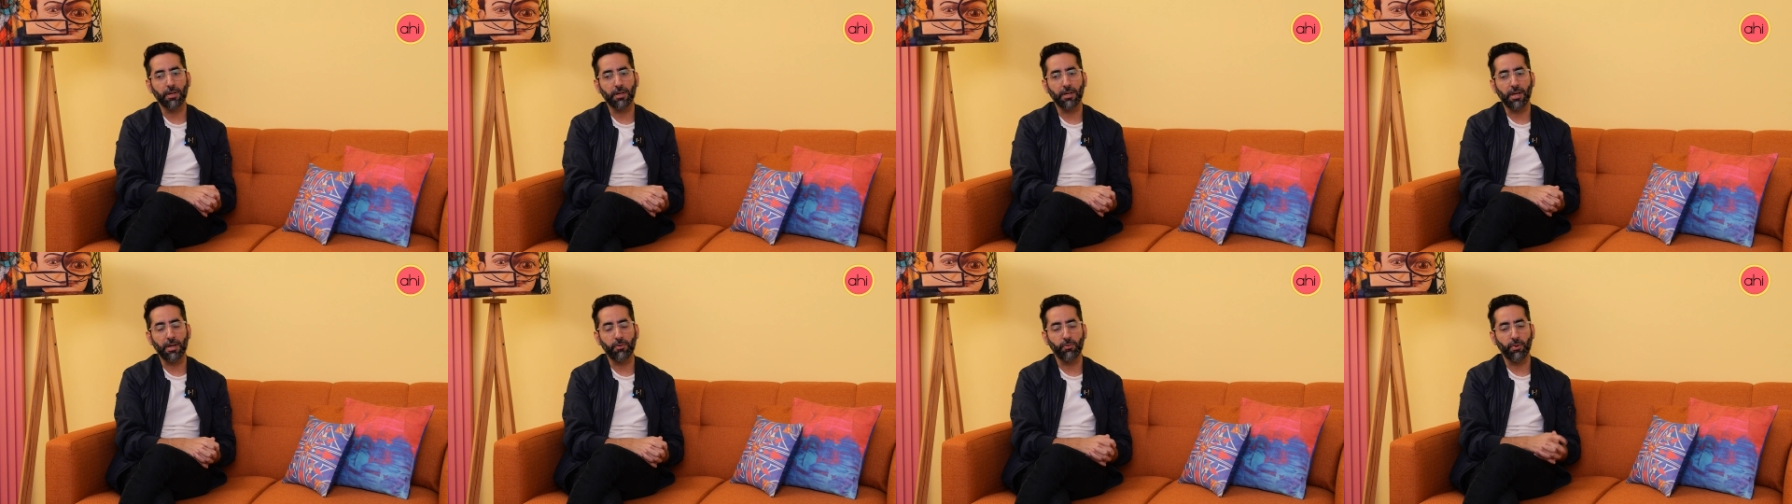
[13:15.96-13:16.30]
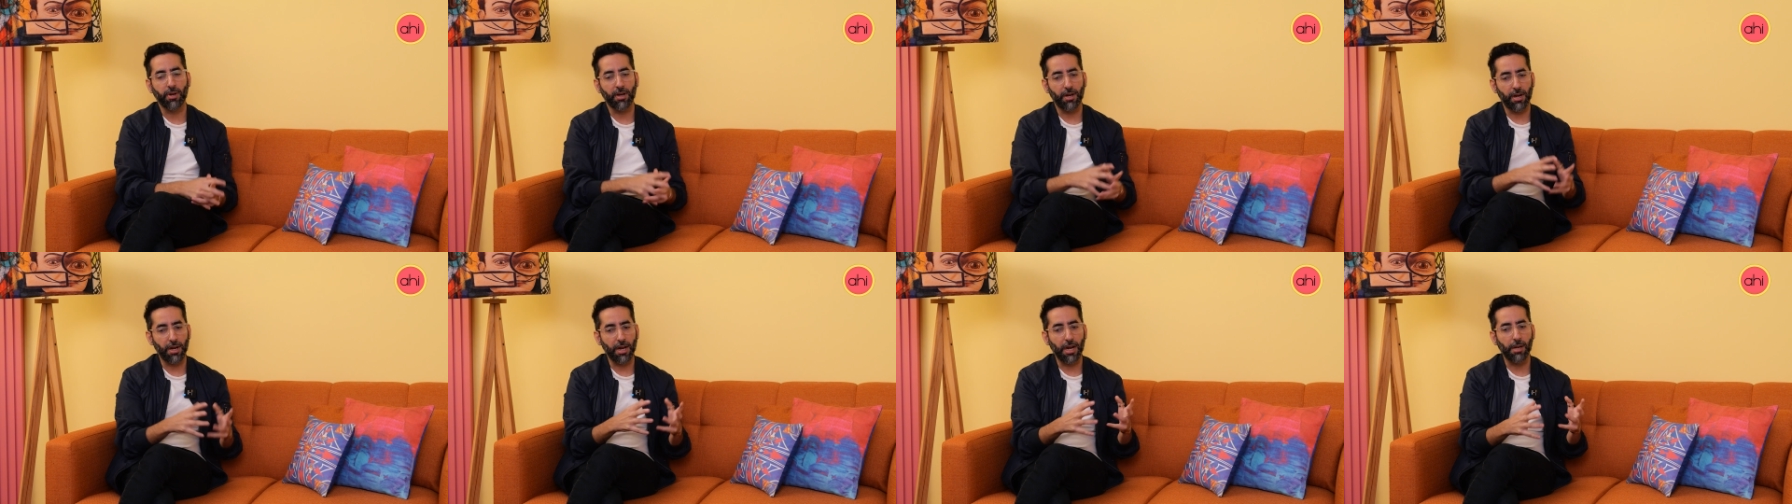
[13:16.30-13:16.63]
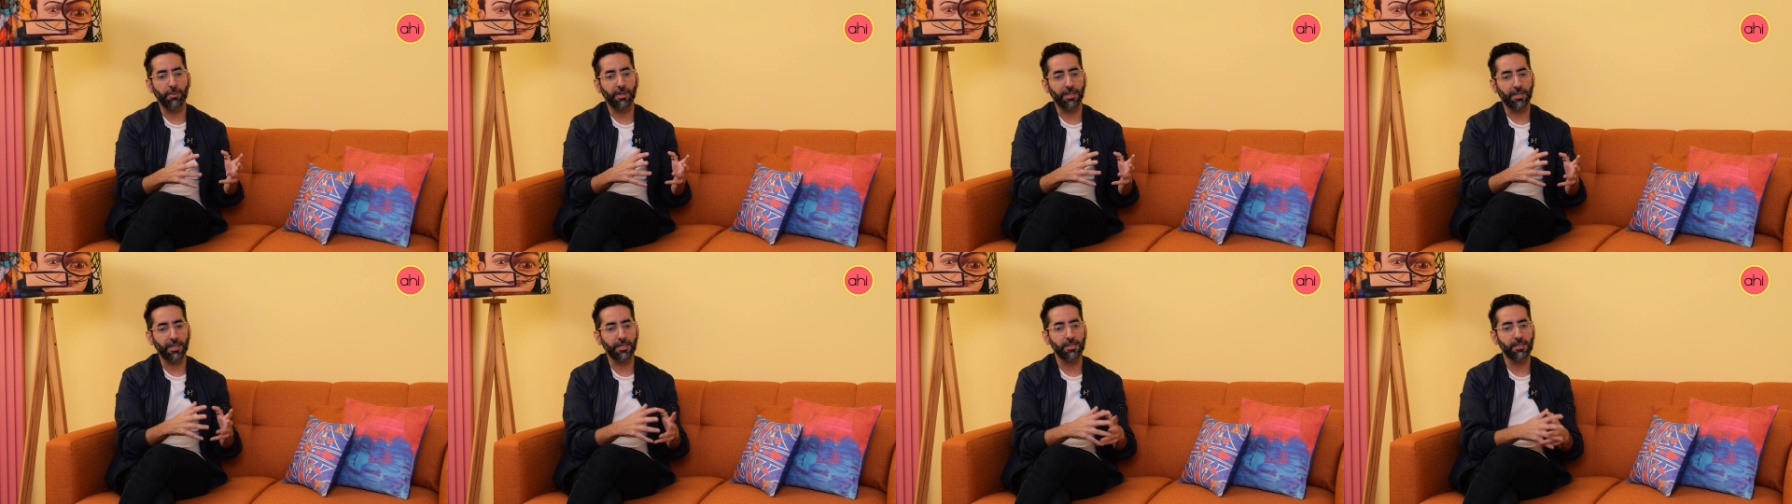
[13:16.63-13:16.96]
and where I
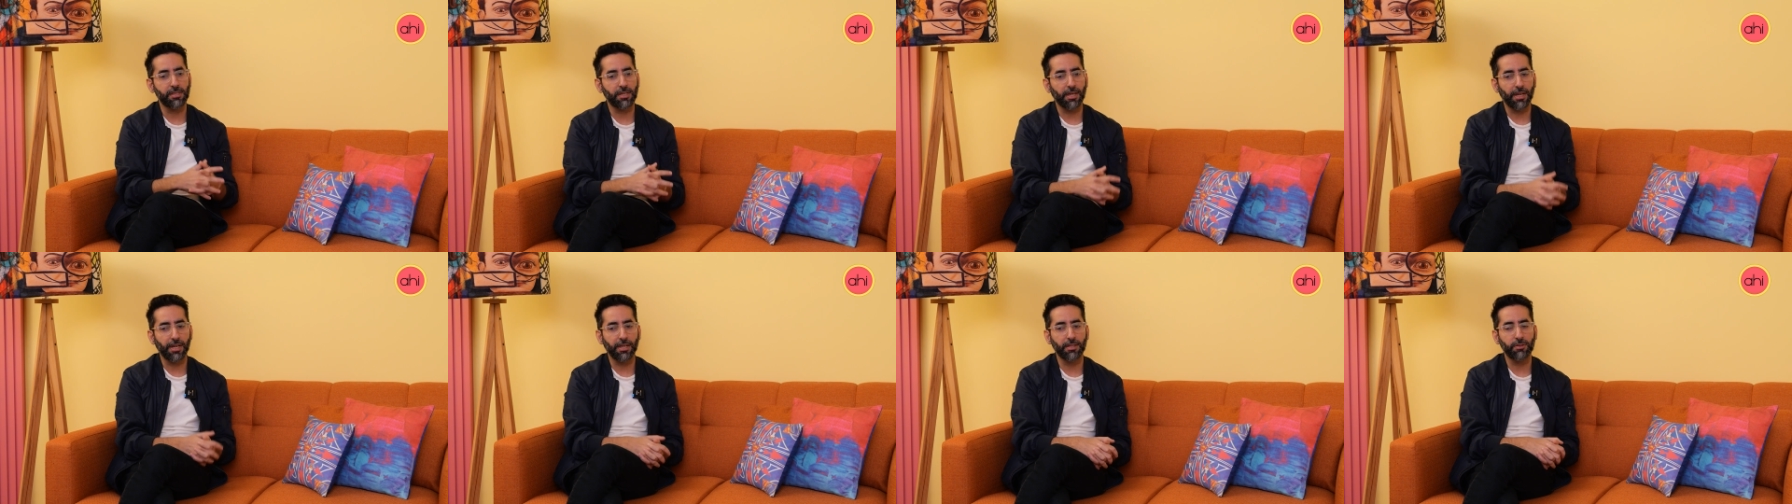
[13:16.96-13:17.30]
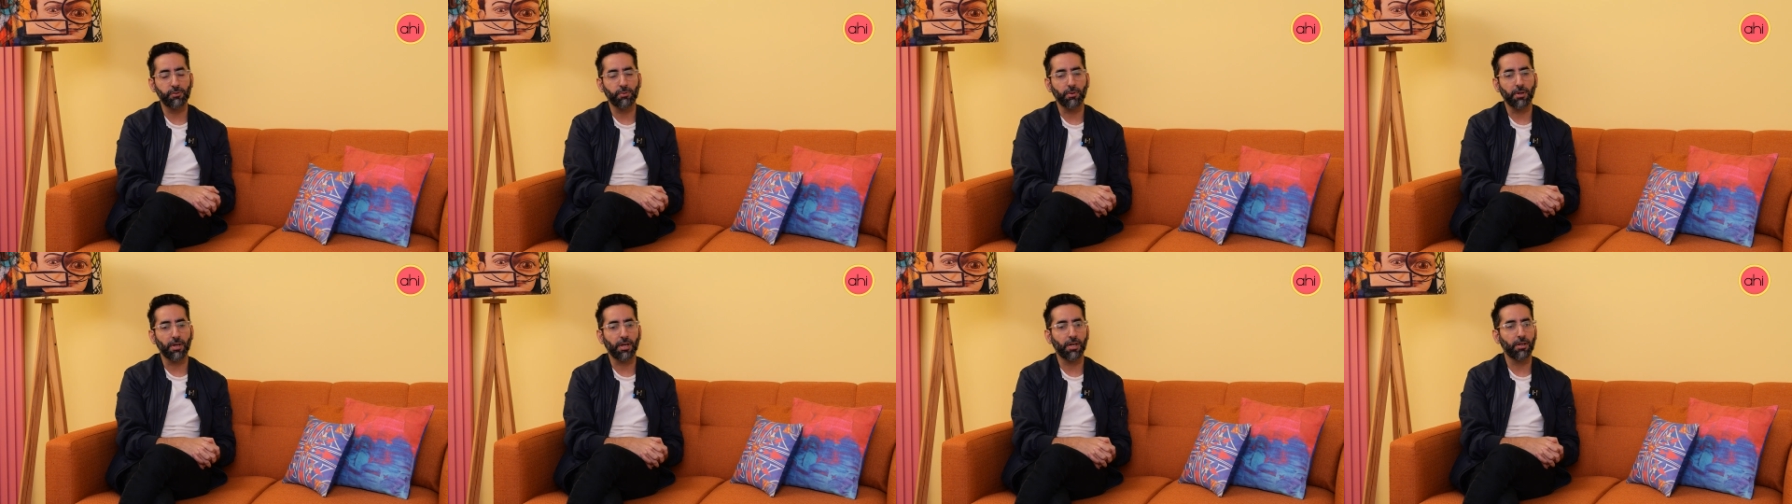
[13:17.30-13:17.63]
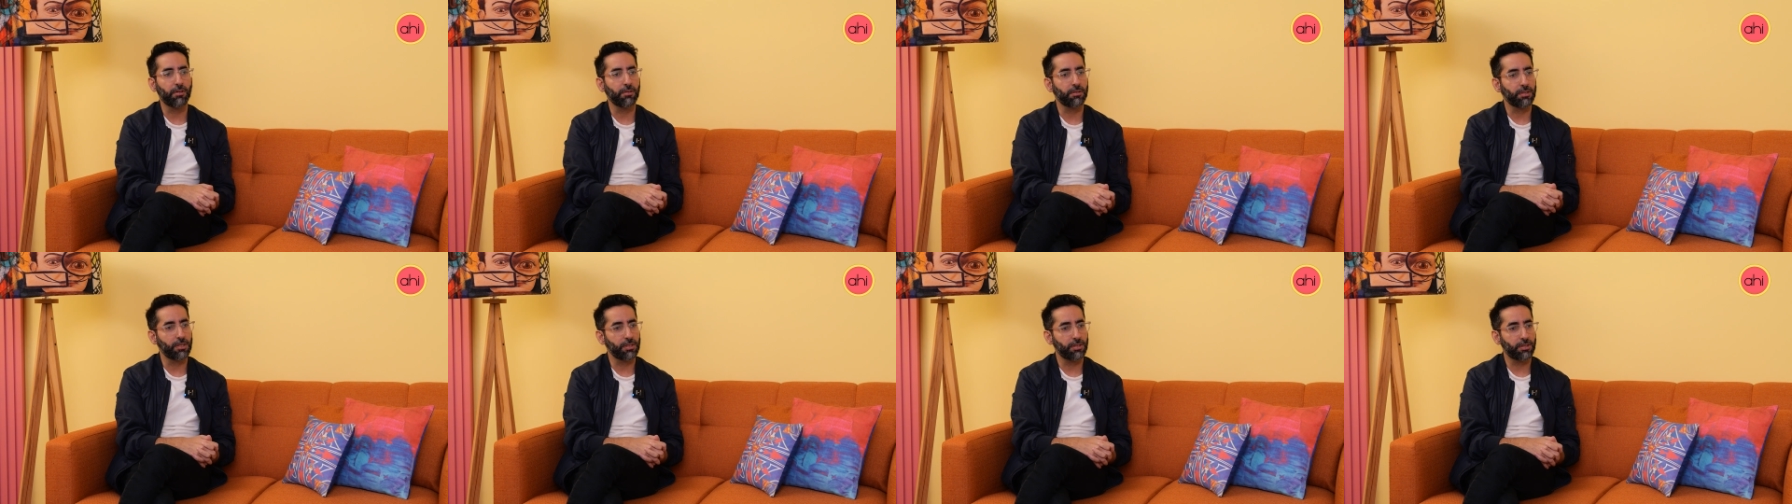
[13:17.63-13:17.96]
am at this stage working
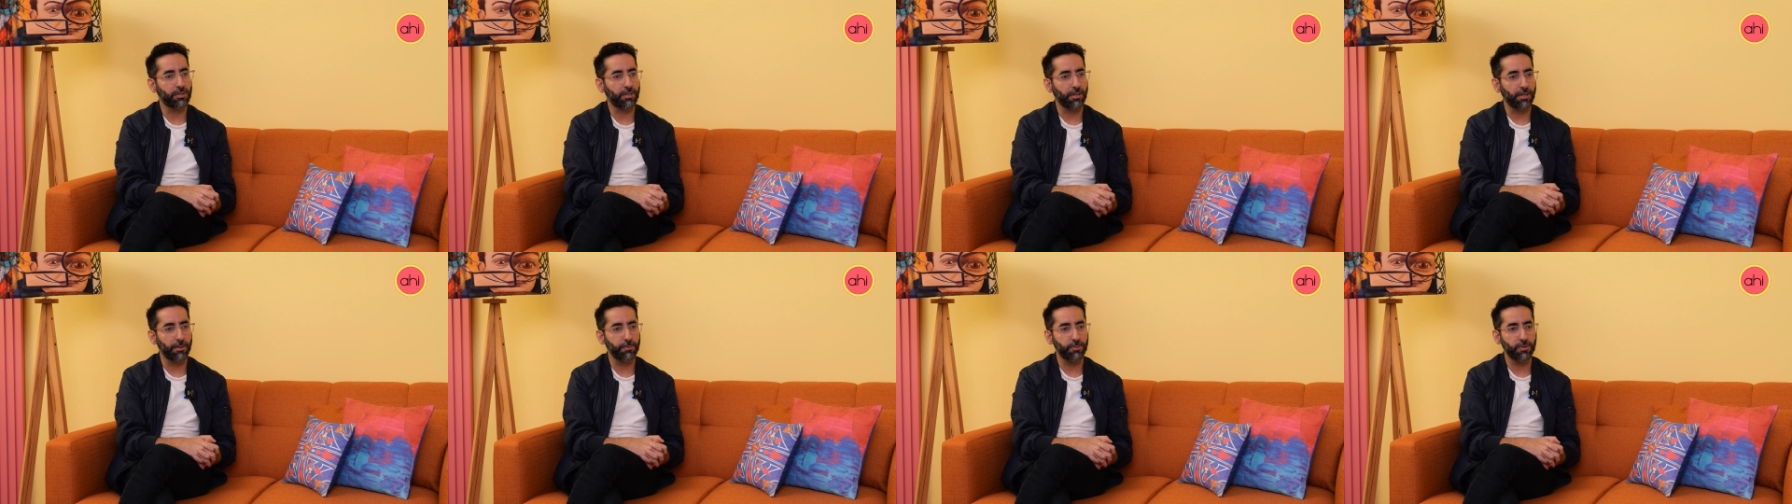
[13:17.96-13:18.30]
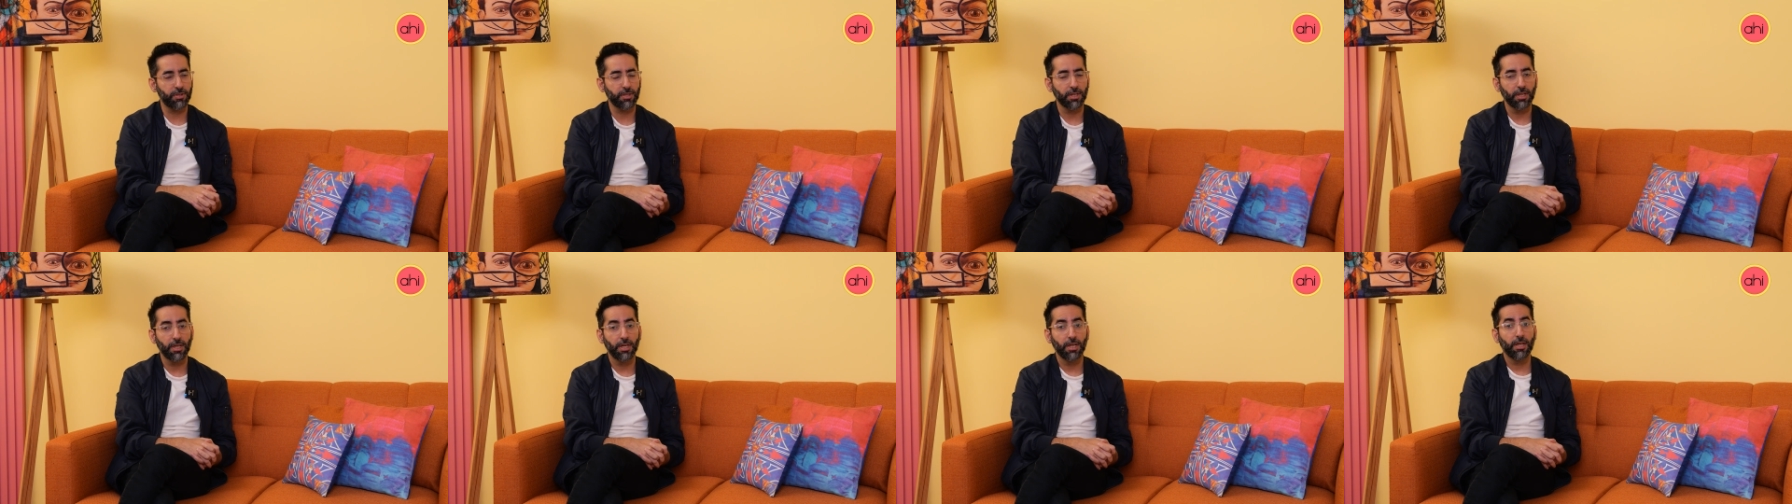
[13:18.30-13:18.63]
on these scripts,